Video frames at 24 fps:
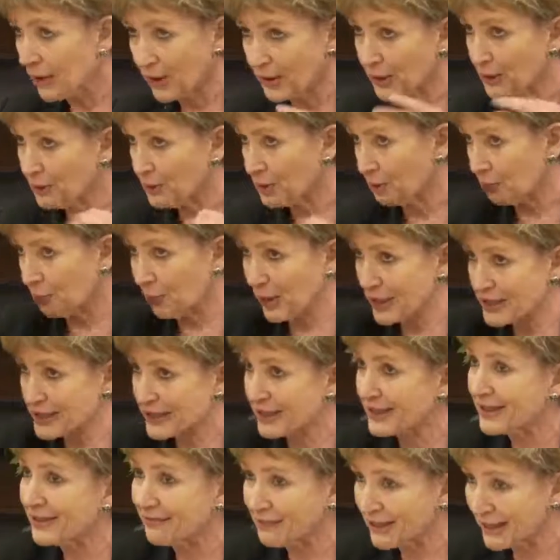Are you the
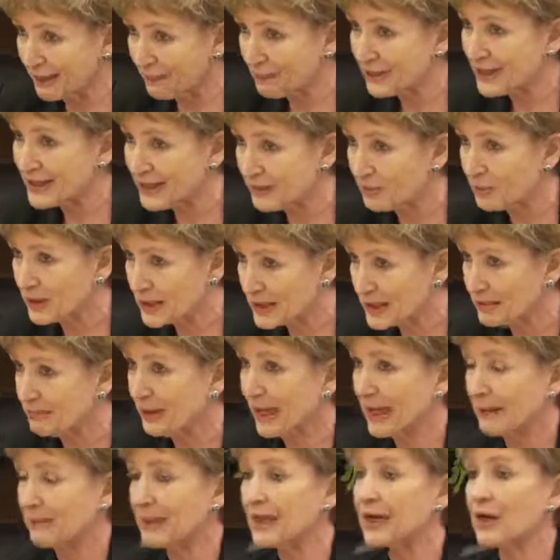president of a company that wants to
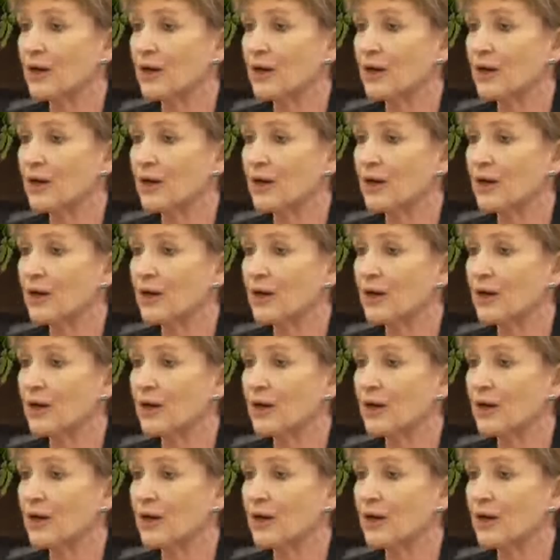buy me?